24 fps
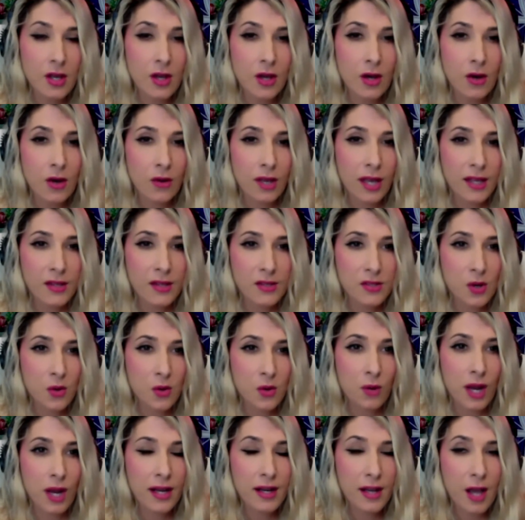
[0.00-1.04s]
Okay, so
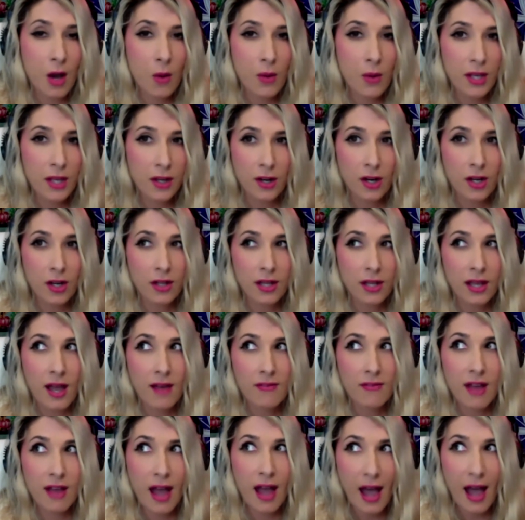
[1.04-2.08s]
right now we currently
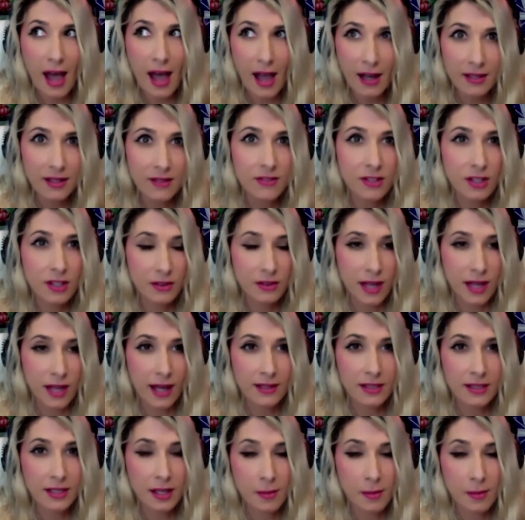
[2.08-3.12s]
have active
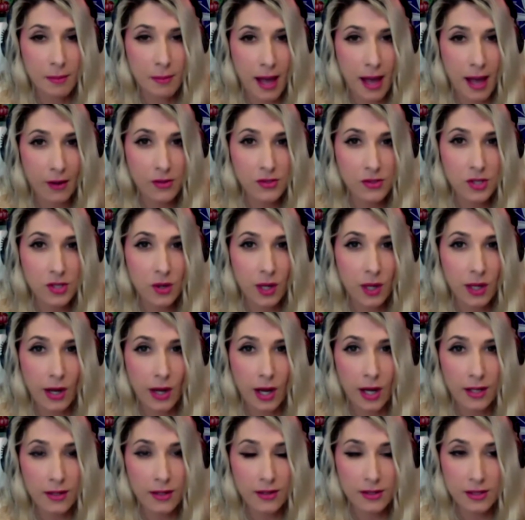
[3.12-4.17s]
Galactica battles going on
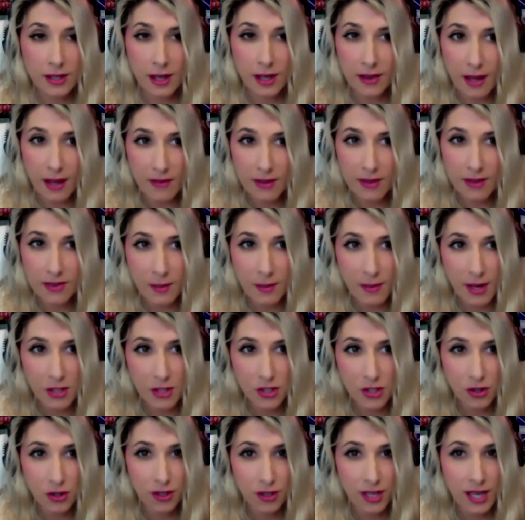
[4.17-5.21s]
in the 11th
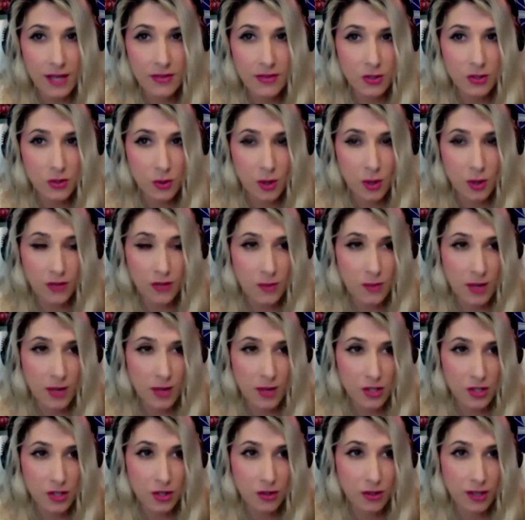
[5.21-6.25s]
dimensional gate, the 12th
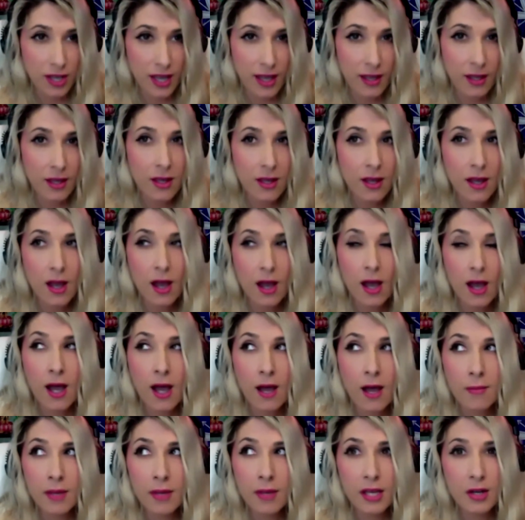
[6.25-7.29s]
dimensional gate,
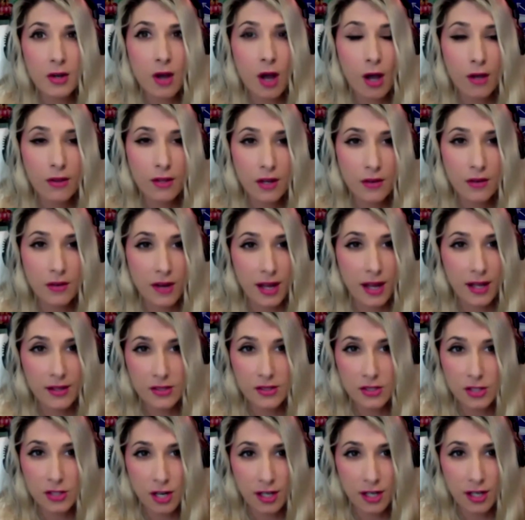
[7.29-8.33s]
and all the Orion
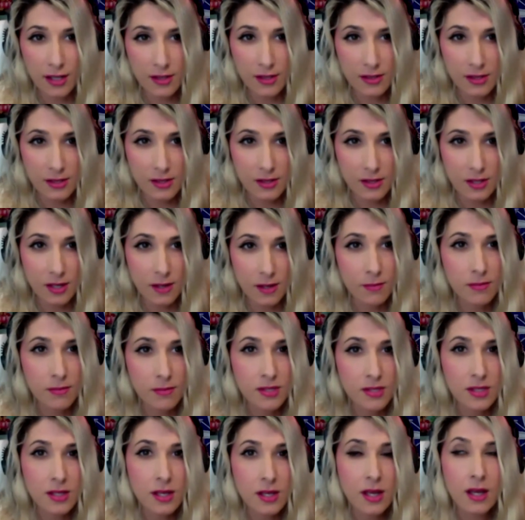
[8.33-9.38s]
Stargate
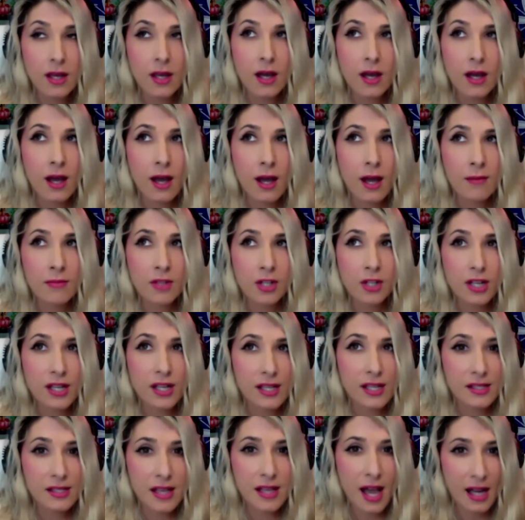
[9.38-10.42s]
systems. There
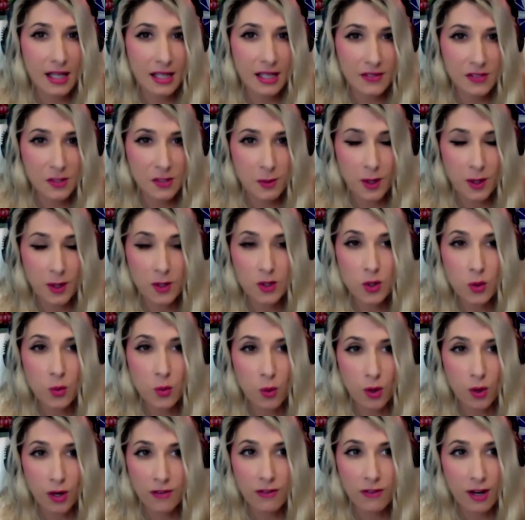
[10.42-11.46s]
is active spiritual
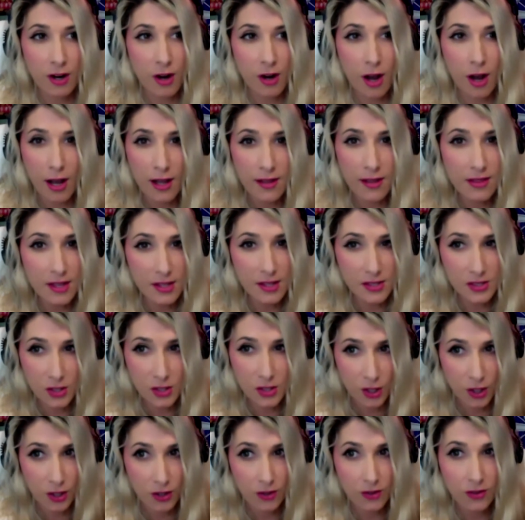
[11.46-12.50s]
warfare on this
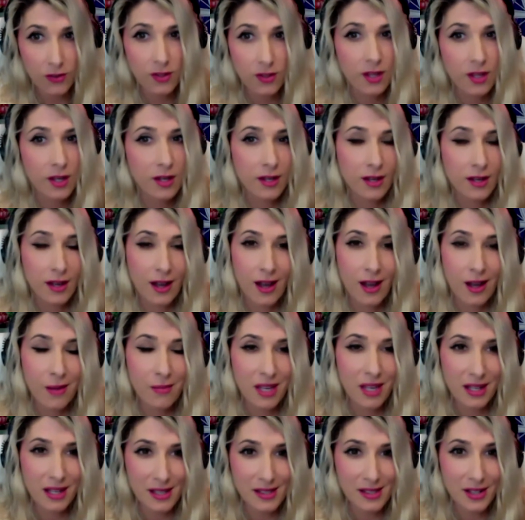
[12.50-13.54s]
earth.
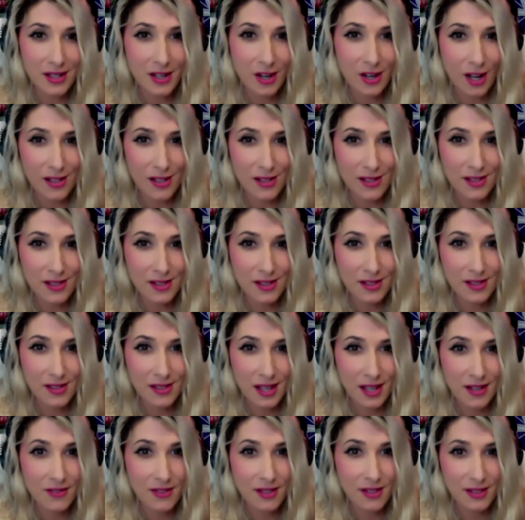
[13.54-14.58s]
It is a constant
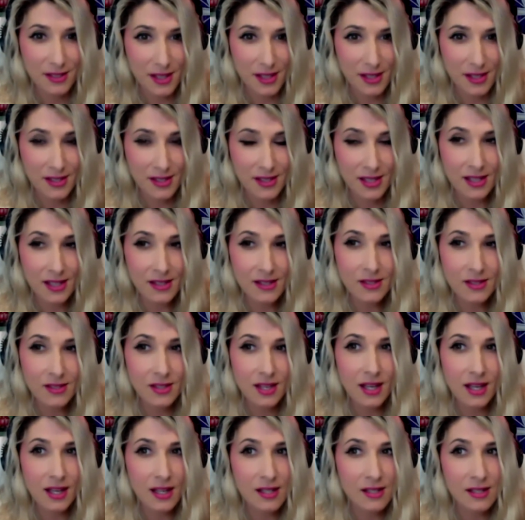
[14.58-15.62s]
state of existence.
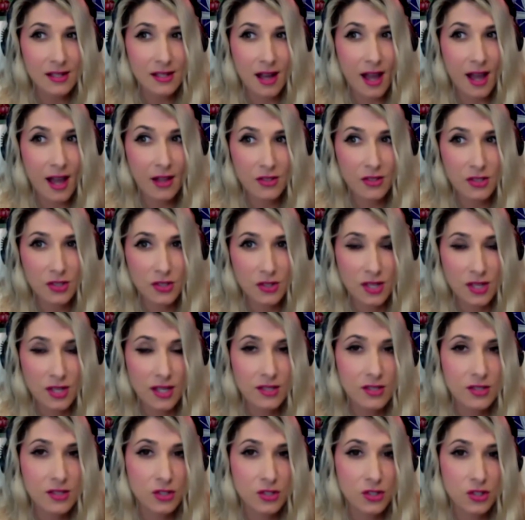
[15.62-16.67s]
Any denial to
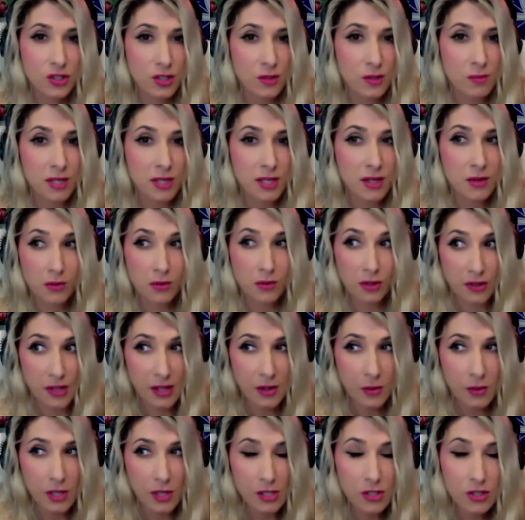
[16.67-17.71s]
this should be
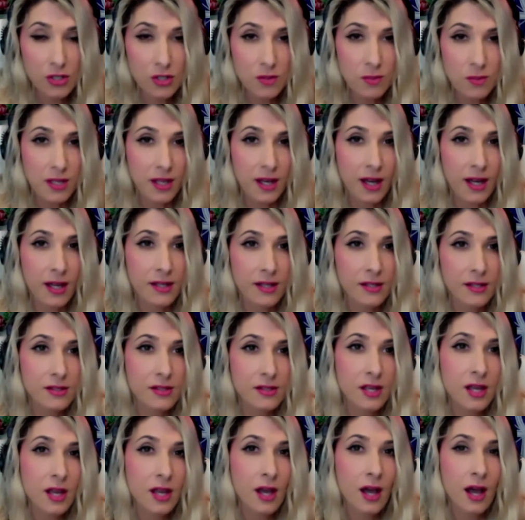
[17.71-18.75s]
relinquished, because
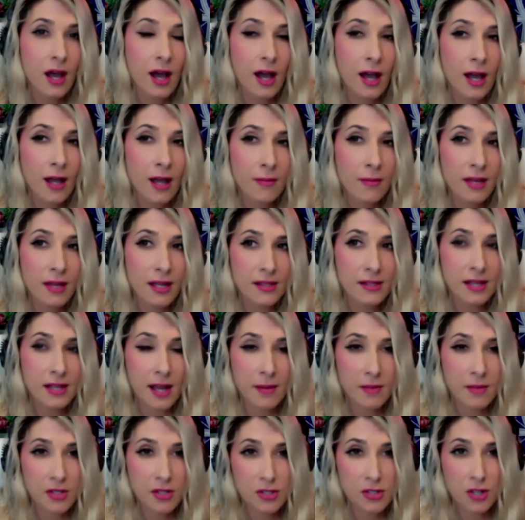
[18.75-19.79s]
it's time
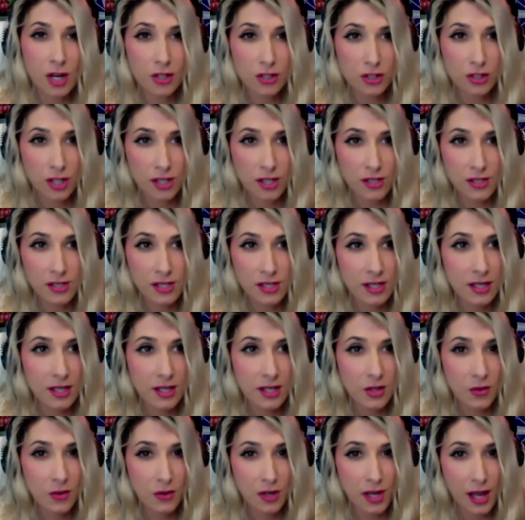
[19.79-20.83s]
to start trusting in
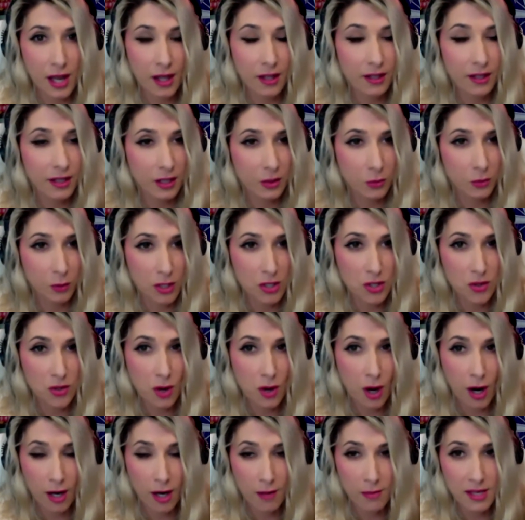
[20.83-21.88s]
the reality in which you
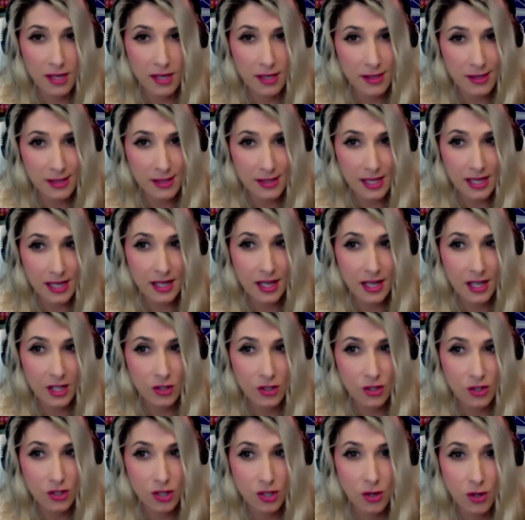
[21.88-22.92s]
are being seen and
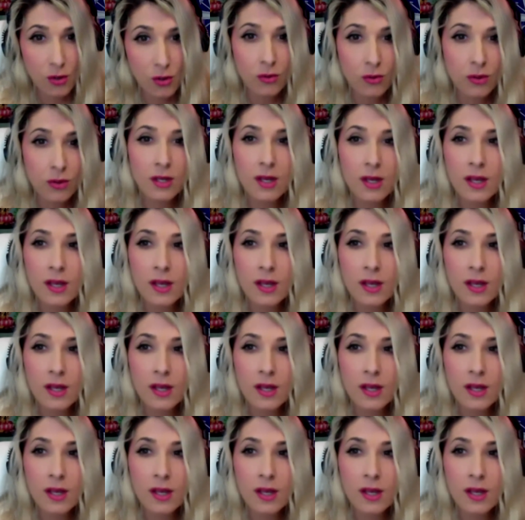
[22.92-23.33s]
shown.